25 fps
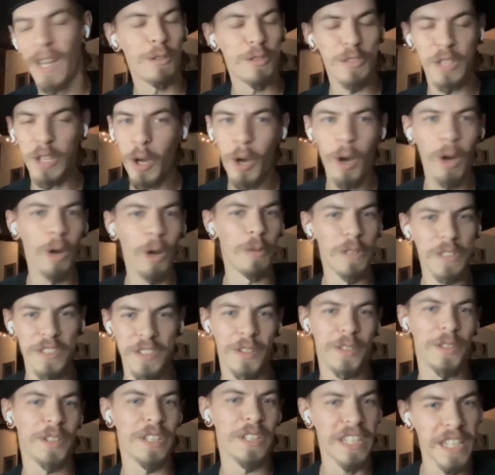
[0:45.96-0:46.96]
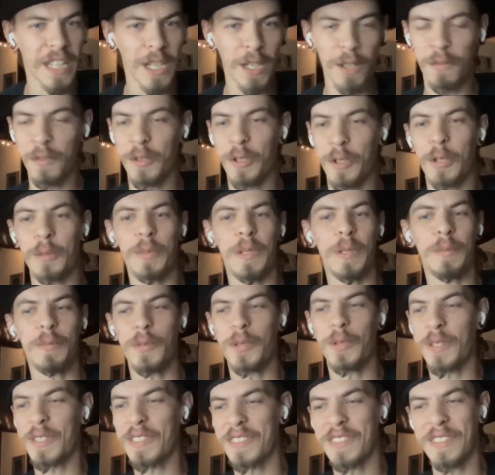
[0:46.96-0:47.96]
I was like, oh, I want to start like interviewing
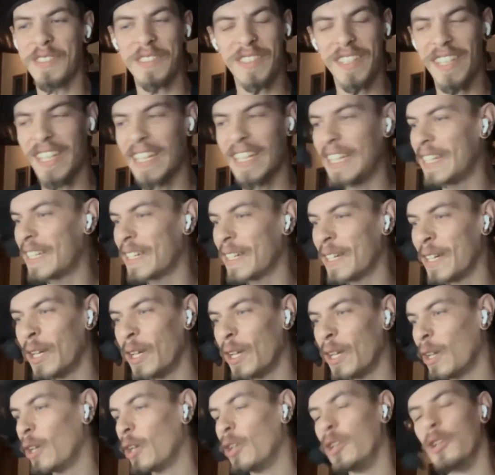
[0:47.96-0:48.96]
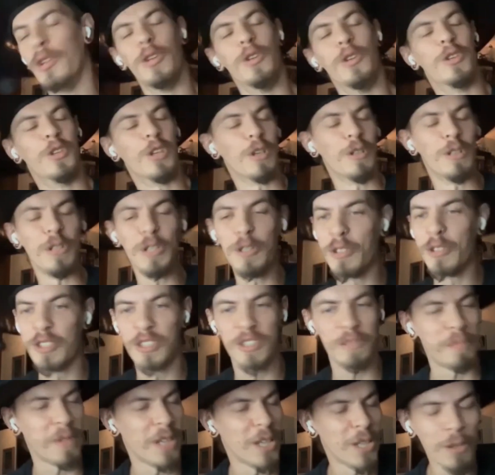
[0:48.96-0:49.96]
people because it's like, dude,
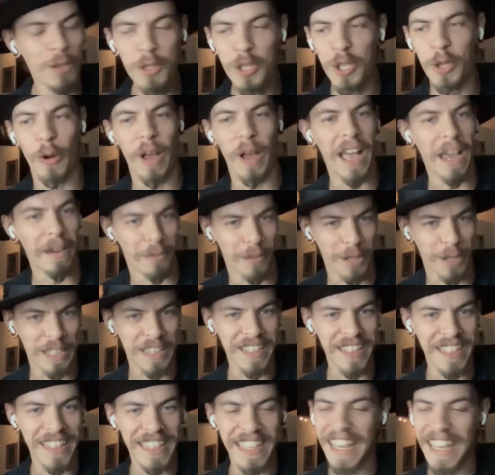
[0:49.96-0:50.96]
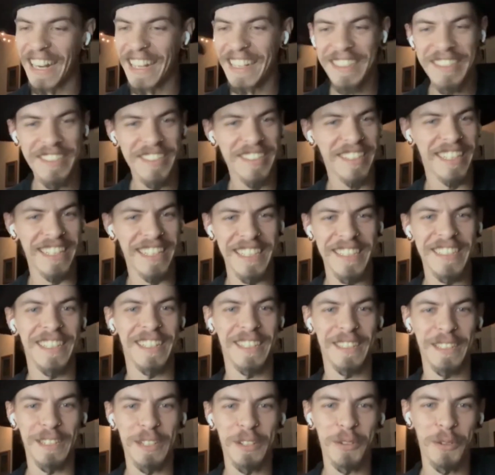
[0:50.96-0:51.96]
you do everything, and I just think it's
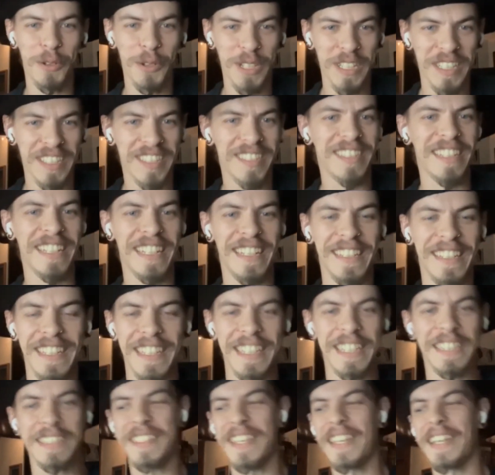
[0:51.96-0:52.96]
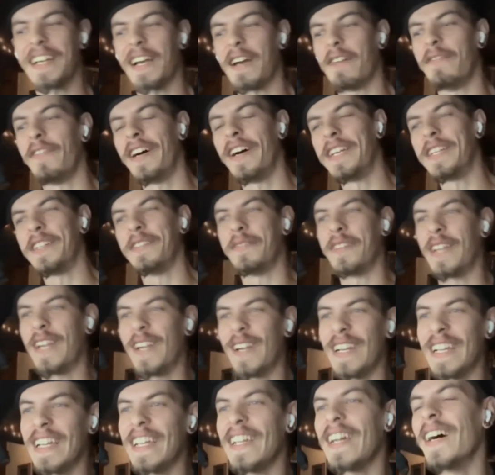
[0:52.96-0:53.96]
like the coolest thing. Like it's like I find it
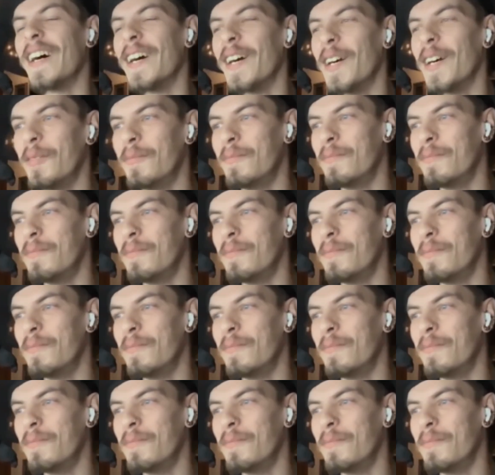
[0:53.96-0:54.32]
very